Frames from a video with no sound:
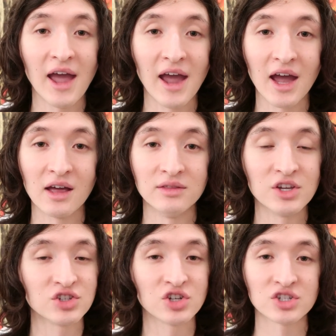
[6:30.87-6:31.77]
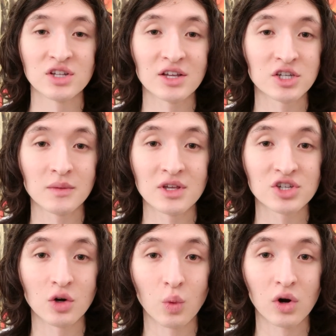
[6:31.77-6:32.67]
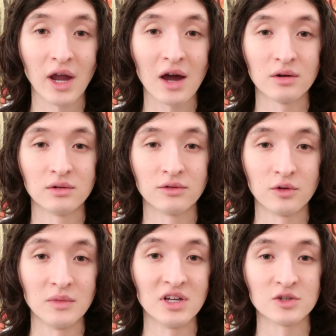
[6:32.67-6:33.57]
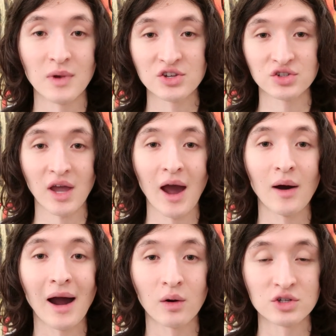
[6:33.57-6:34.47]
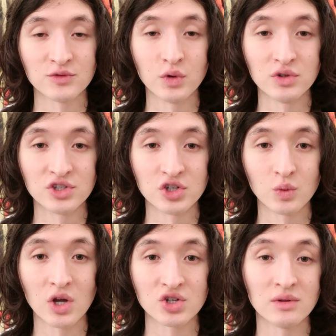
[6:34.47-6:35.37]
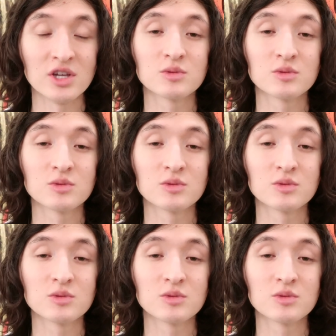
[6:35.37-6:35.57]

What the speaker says: and this is just not something that's going to work out for me, is basically how Howard is viewing the situation.